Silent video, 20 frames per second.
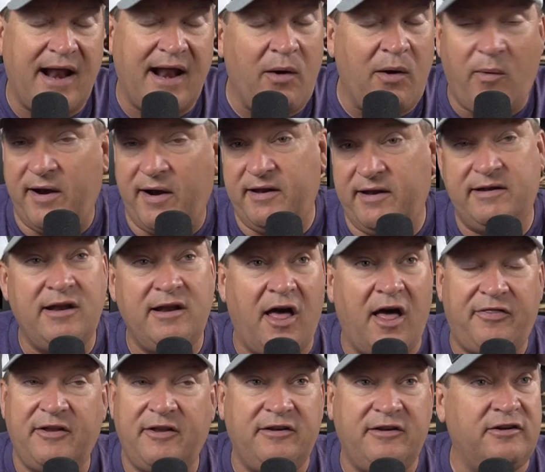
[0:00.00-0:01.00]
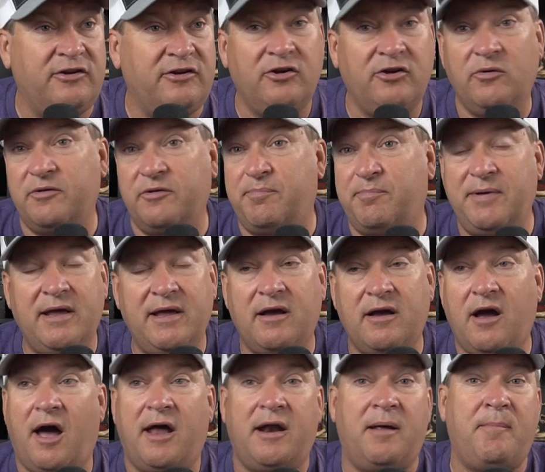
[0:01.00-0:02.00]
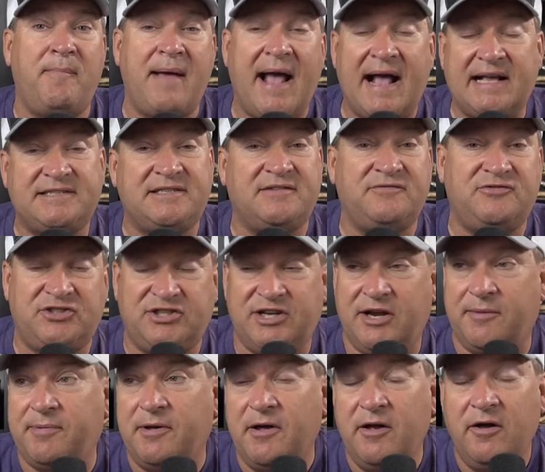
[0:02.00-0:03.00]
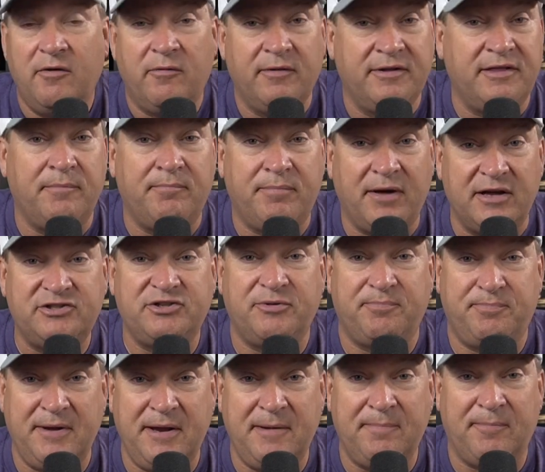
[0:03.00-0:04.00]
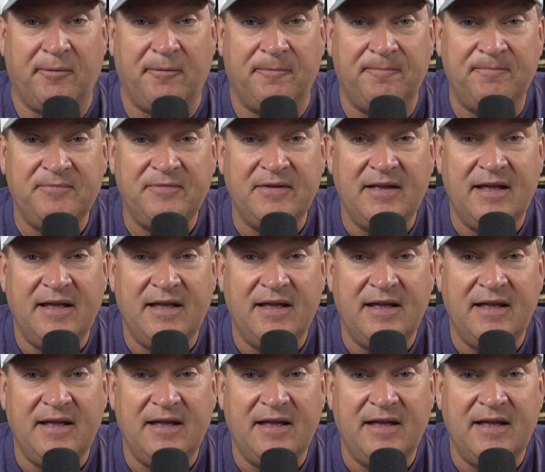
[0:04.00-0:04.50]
and I wanted nothing to do with being on a massive ship with a bunch of people.